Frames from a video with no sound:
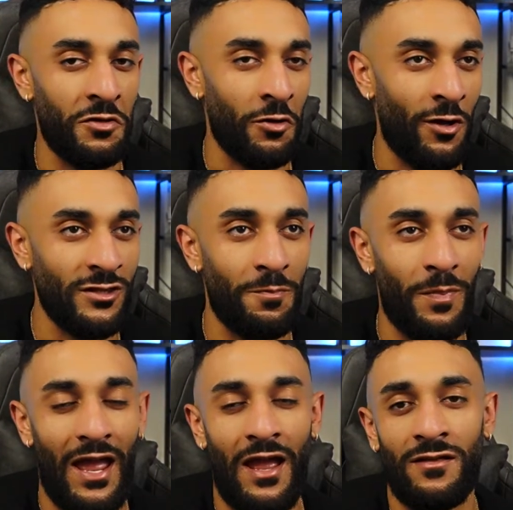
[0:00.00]
You're on the
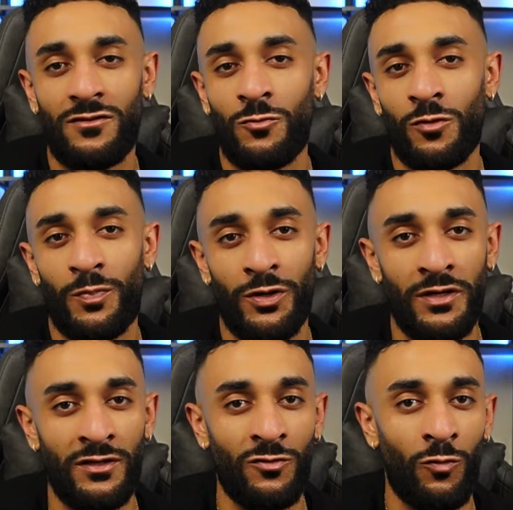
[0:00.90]
path. You were
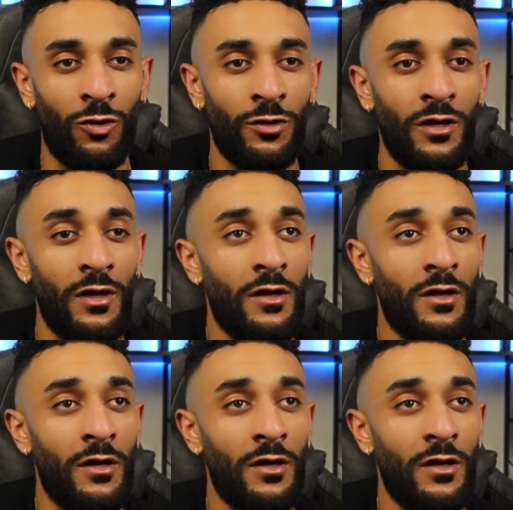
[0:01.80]
putting in the work.